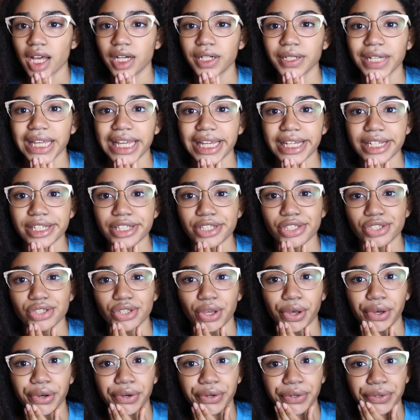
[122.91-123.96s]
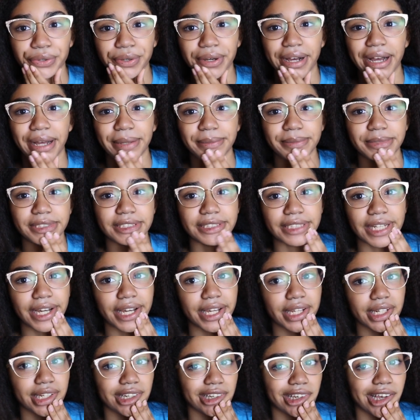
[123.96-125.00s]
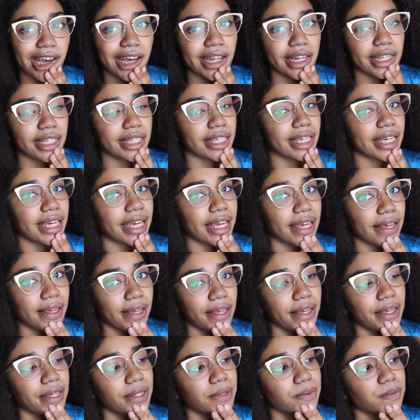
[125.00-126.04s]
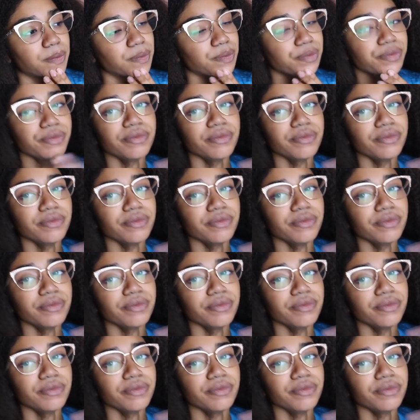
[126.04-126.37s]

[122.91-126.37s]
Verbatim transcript: Okay, so I'm done cutting it and